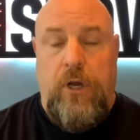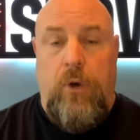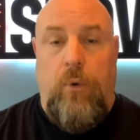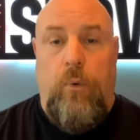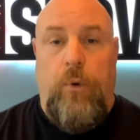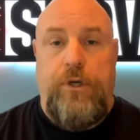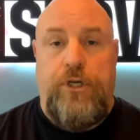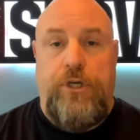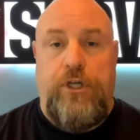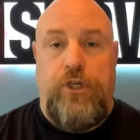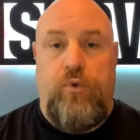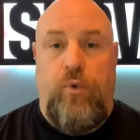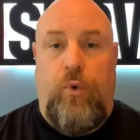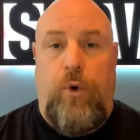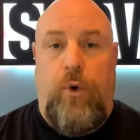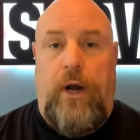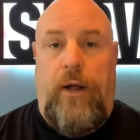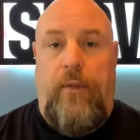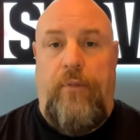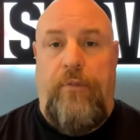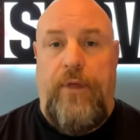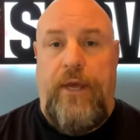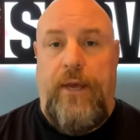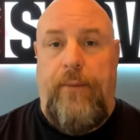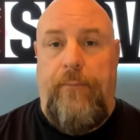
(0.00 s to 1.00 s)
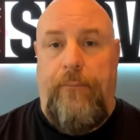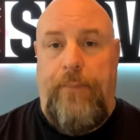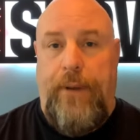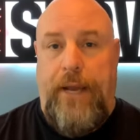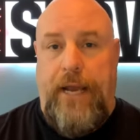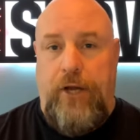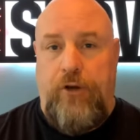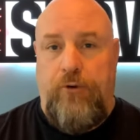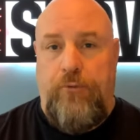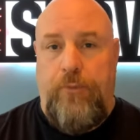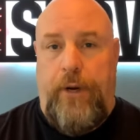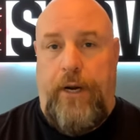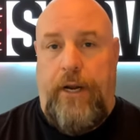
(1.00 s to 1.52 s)
which is what the
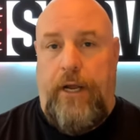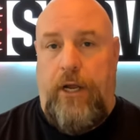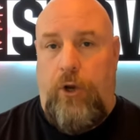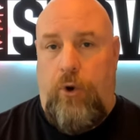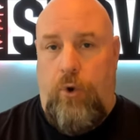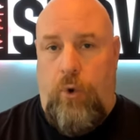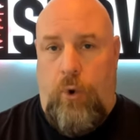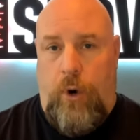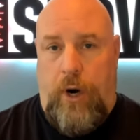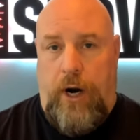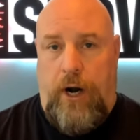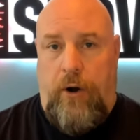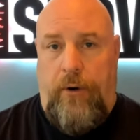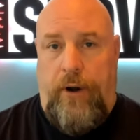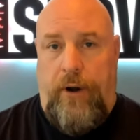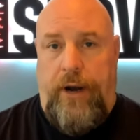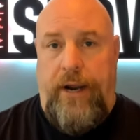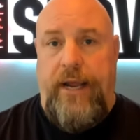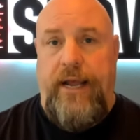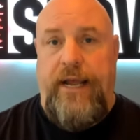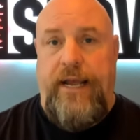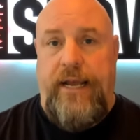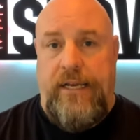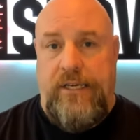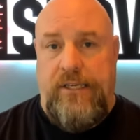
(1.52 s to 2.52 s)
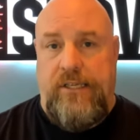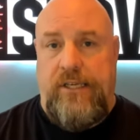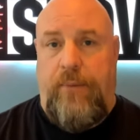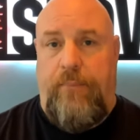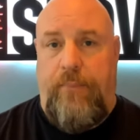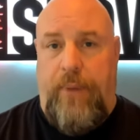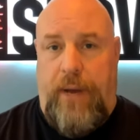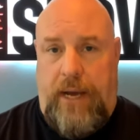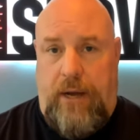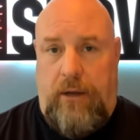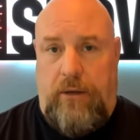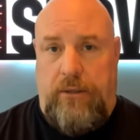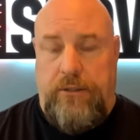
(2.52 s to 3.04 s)
impeachment inquiry is
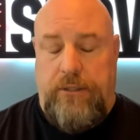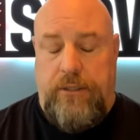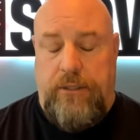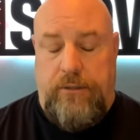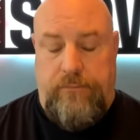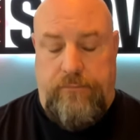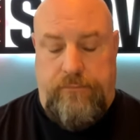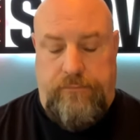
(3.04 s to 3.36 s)
about.